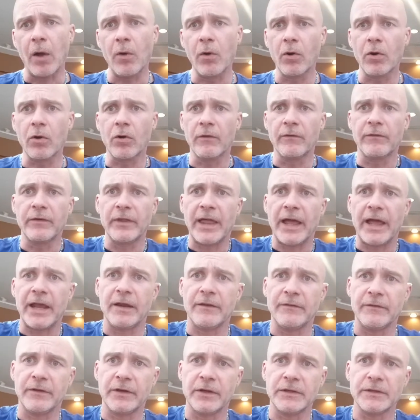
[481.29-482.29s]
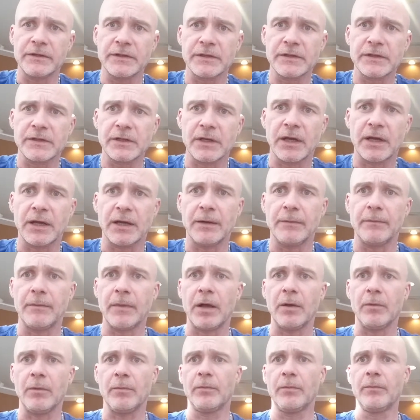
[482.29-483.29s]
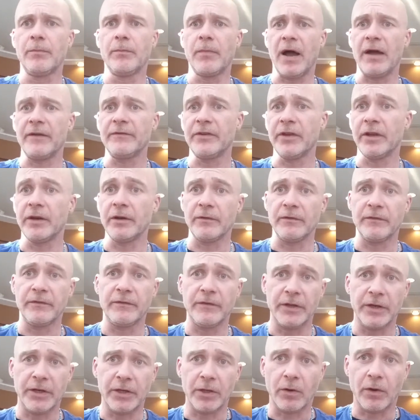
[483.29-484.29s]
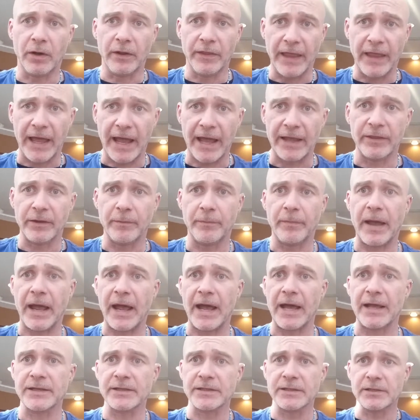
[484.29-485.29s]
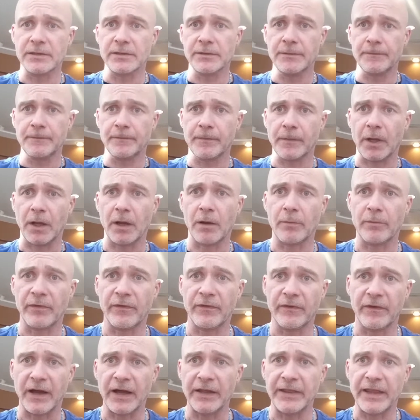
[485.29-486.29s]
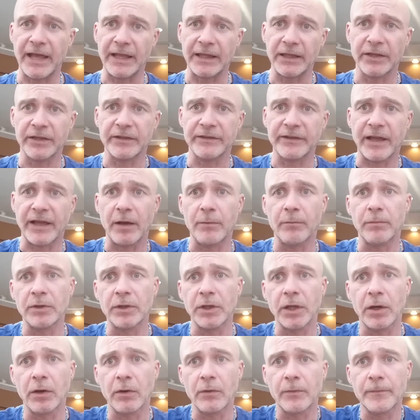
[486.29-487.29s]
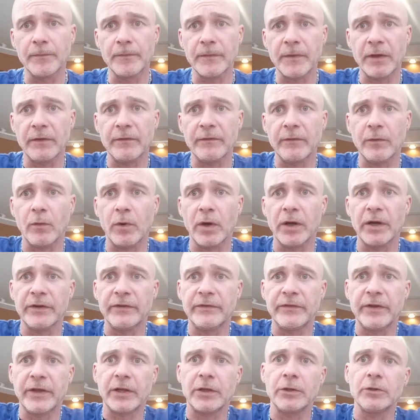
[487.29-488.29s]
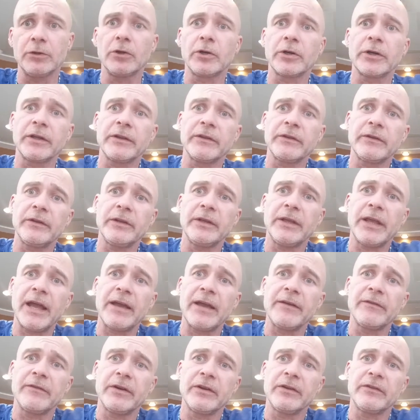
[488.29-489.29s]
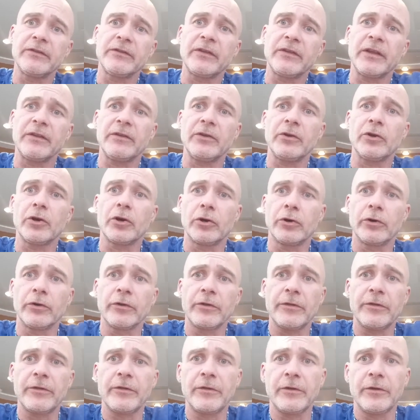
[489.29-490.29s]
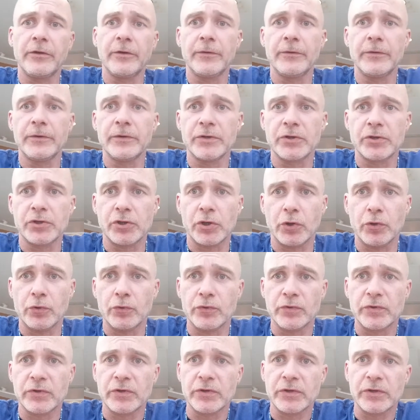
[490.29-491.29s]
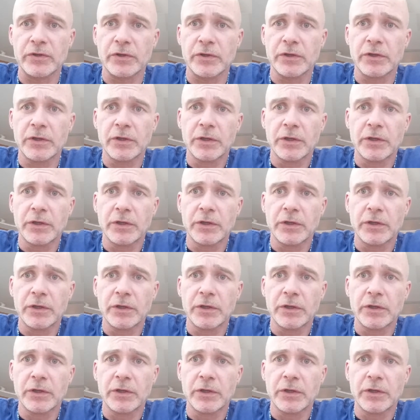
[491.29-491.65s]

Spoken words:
won't go over that evidence. I've done a video on that in the past. I'll provide that link down below if you want to take a look at the evidence that the Earth shows